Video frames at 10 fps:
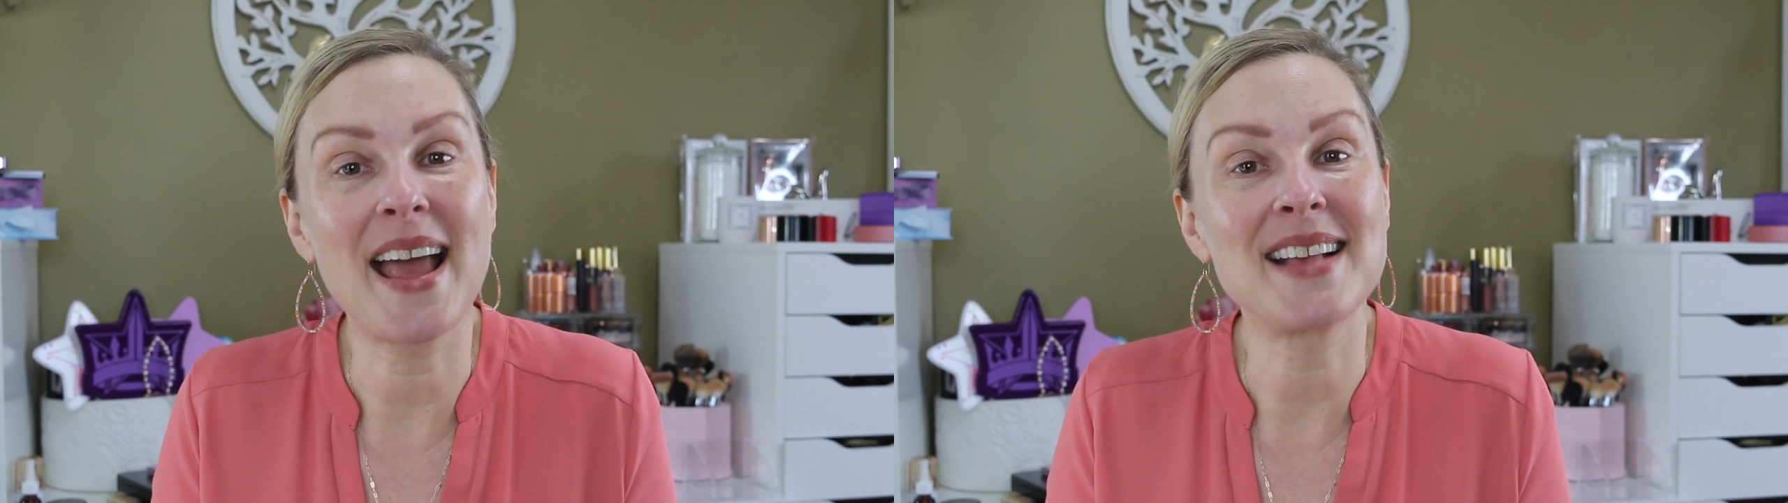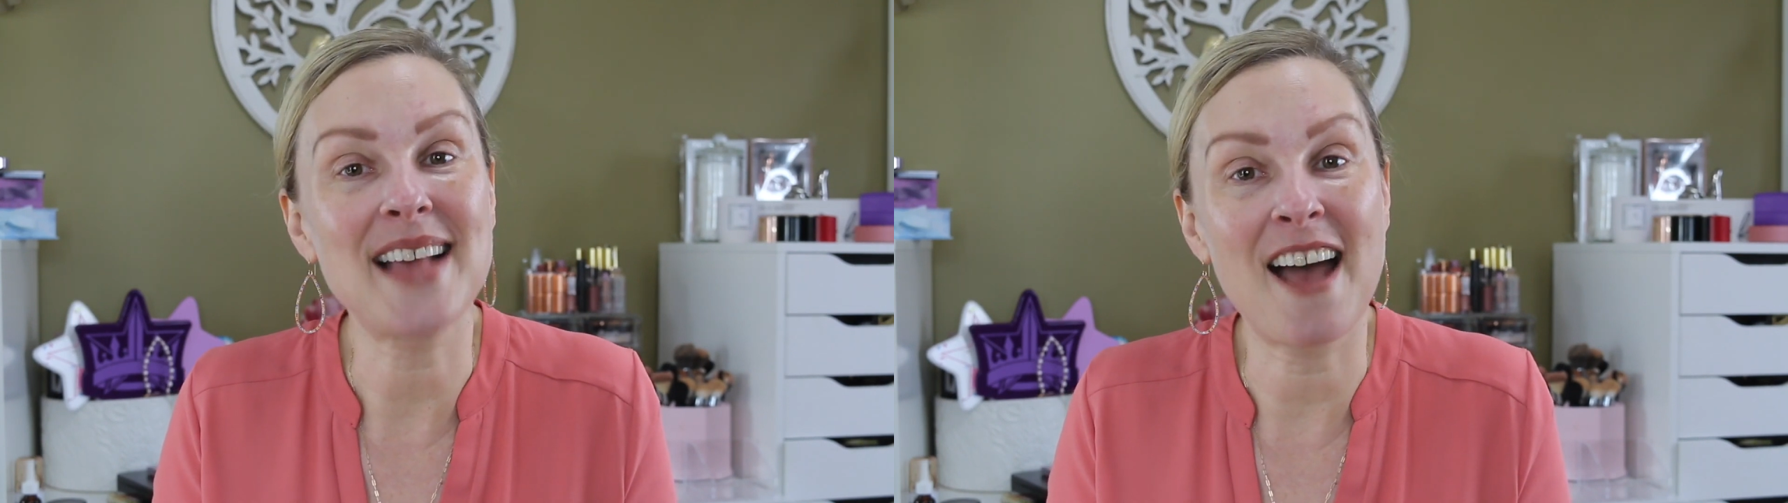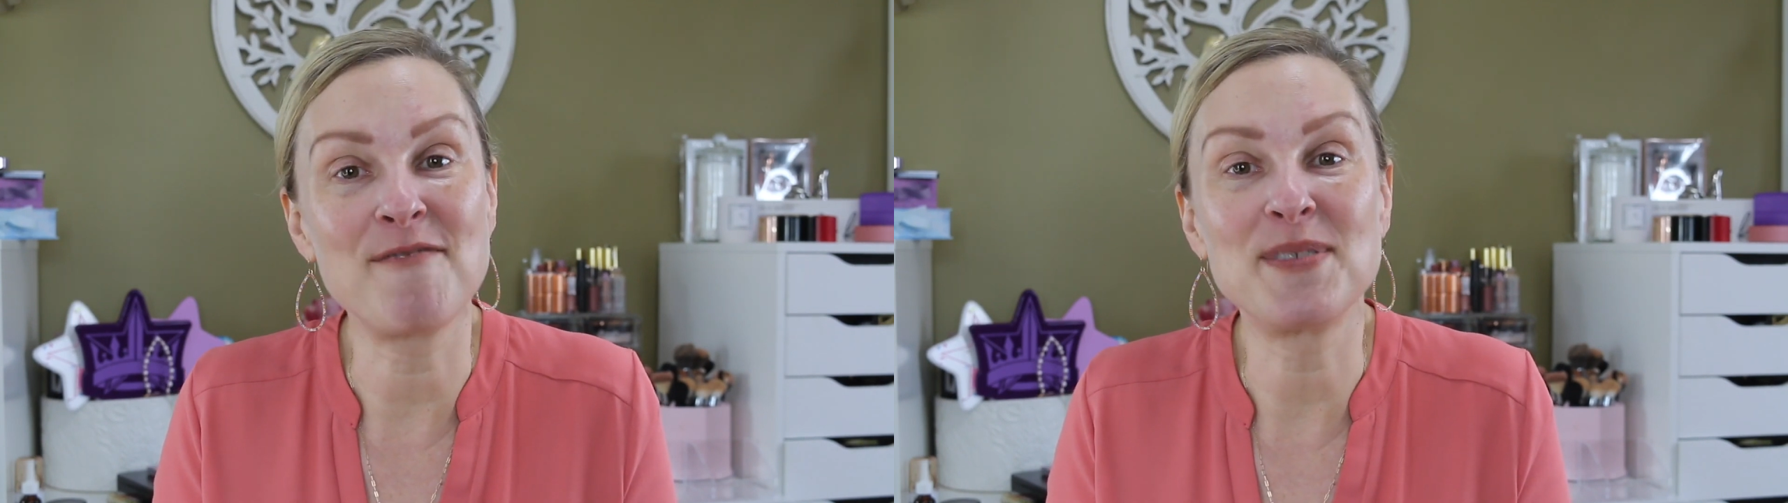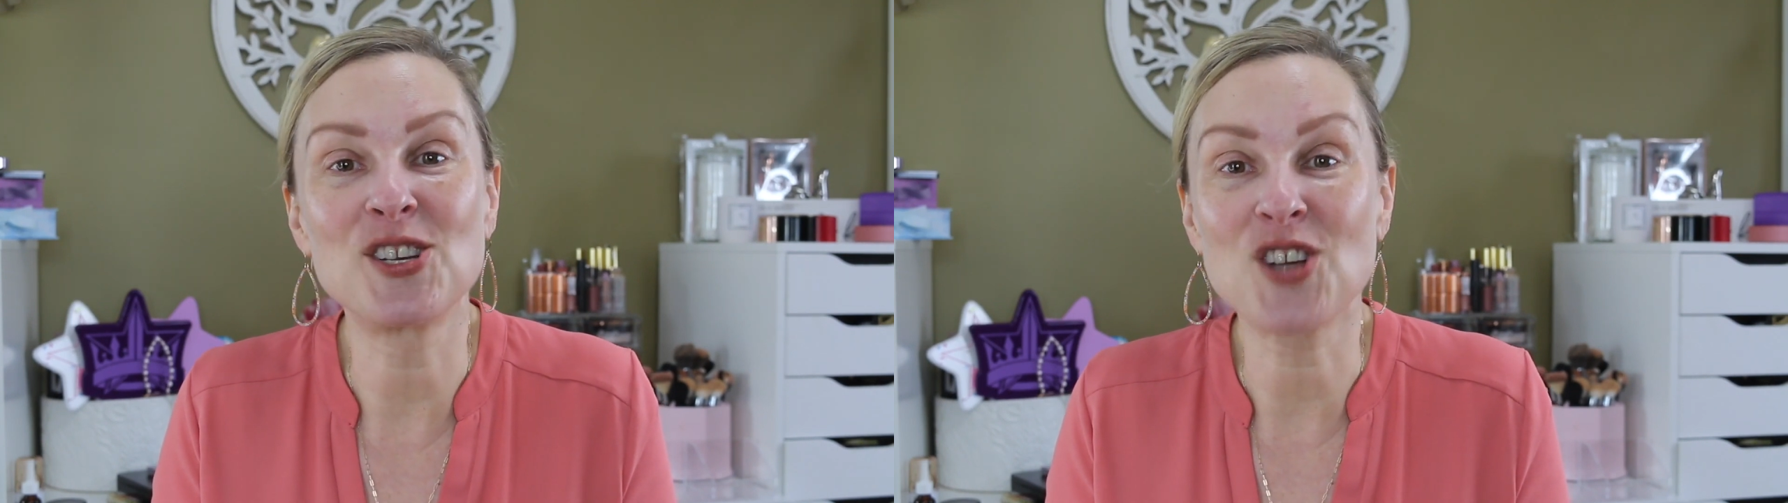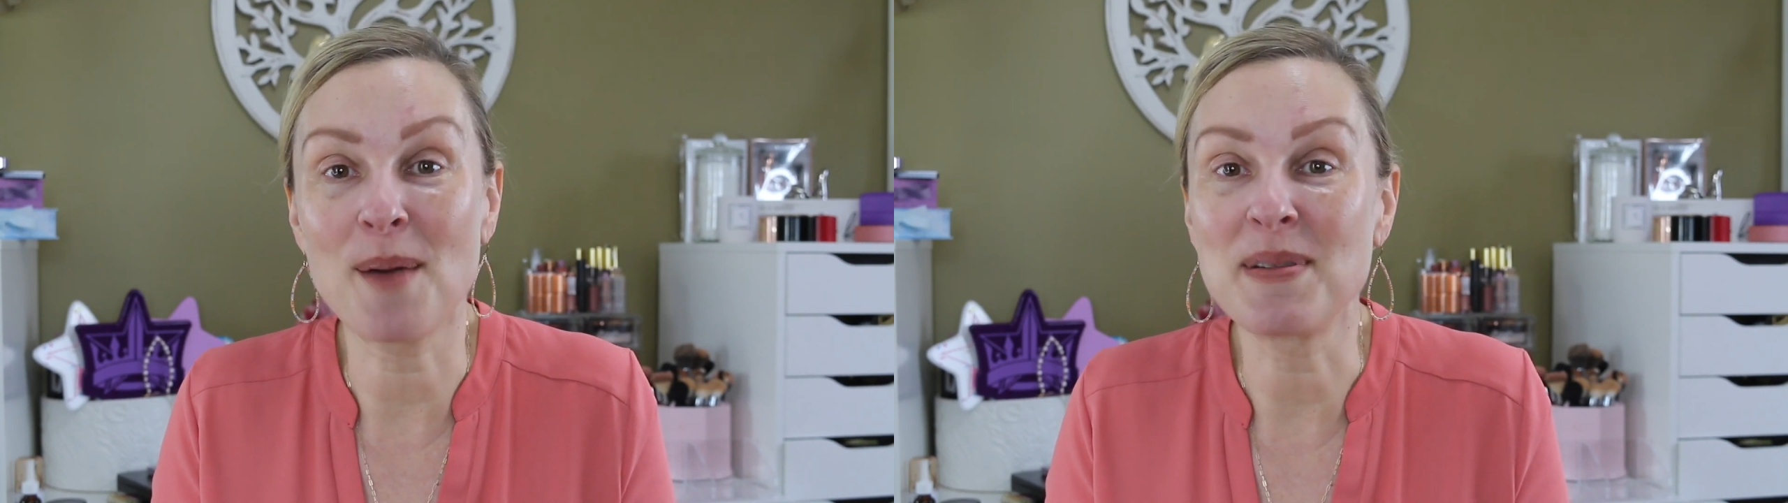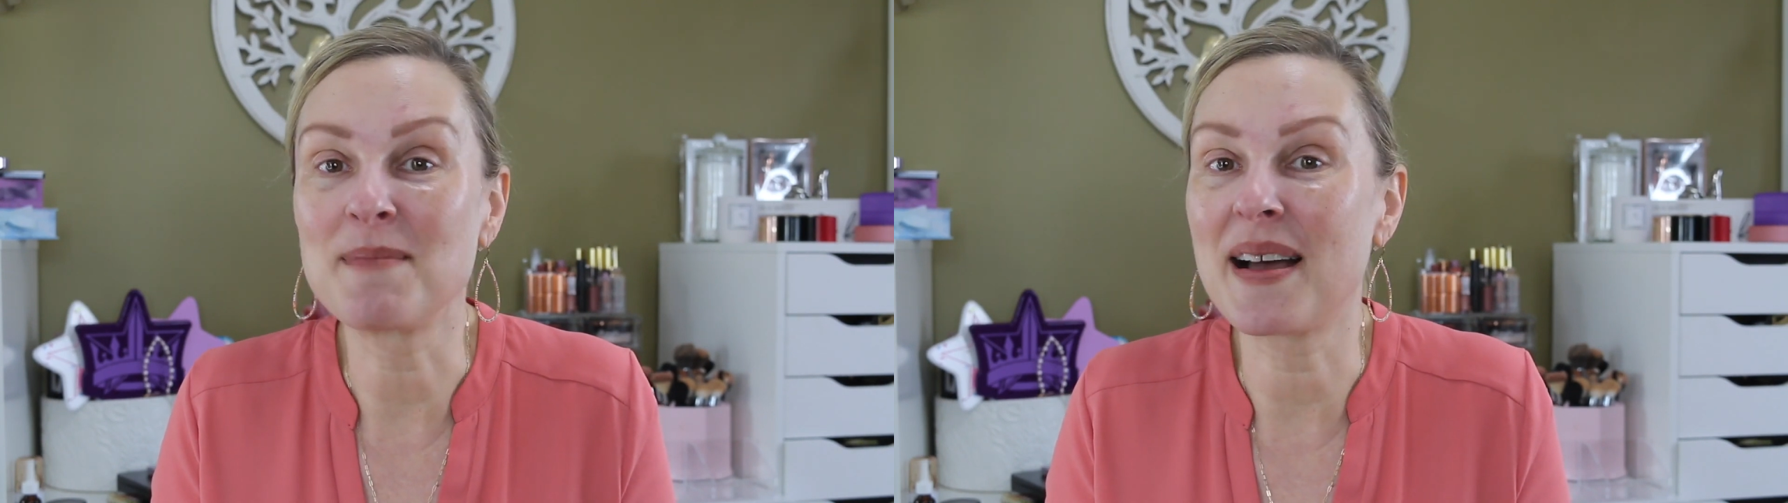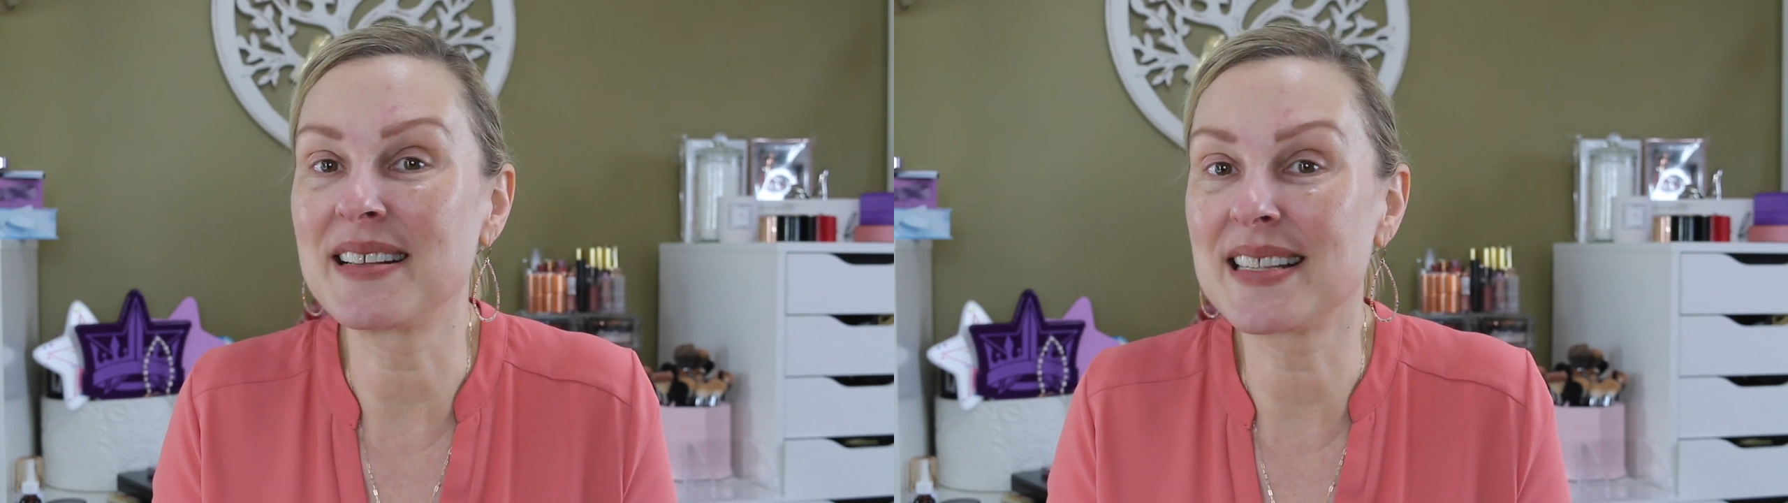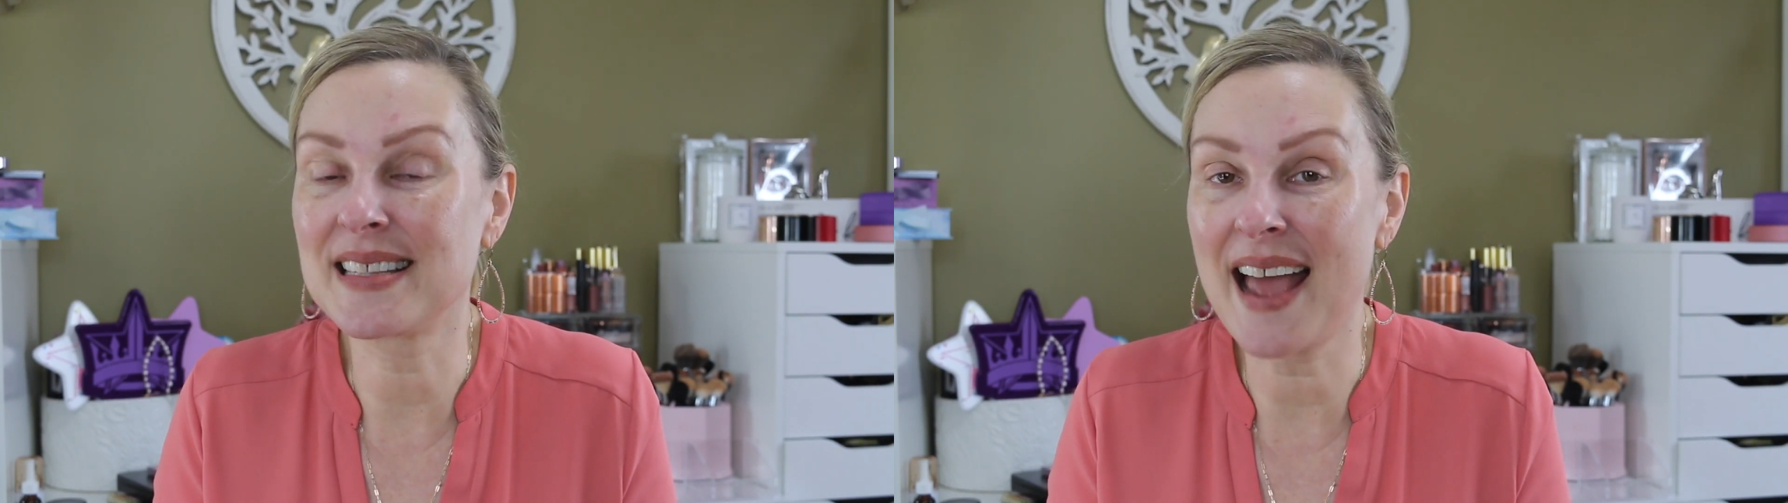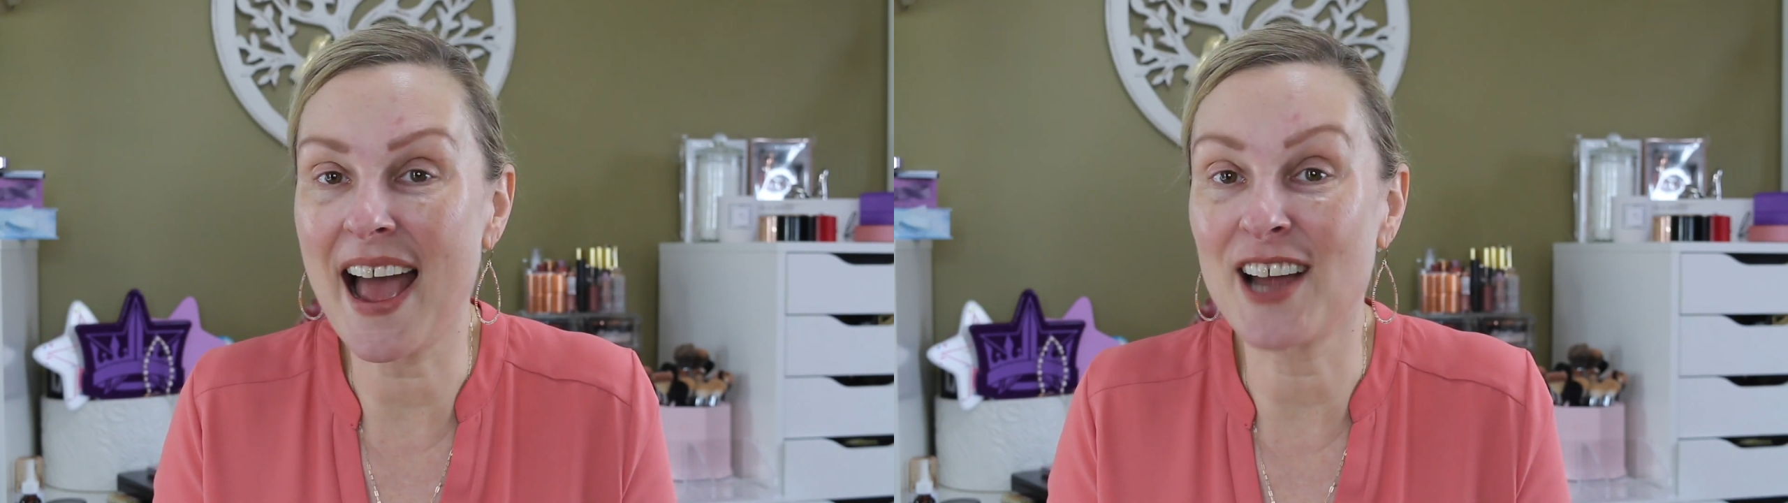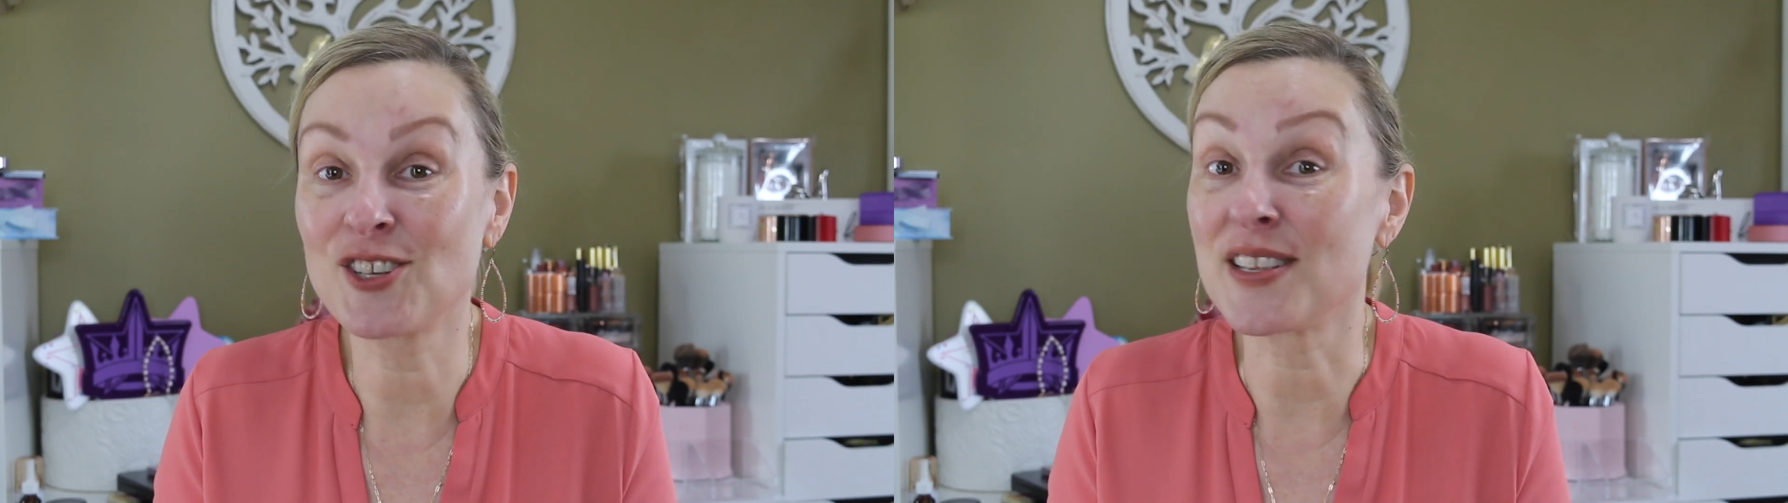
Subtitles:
as I've been shopping my stash,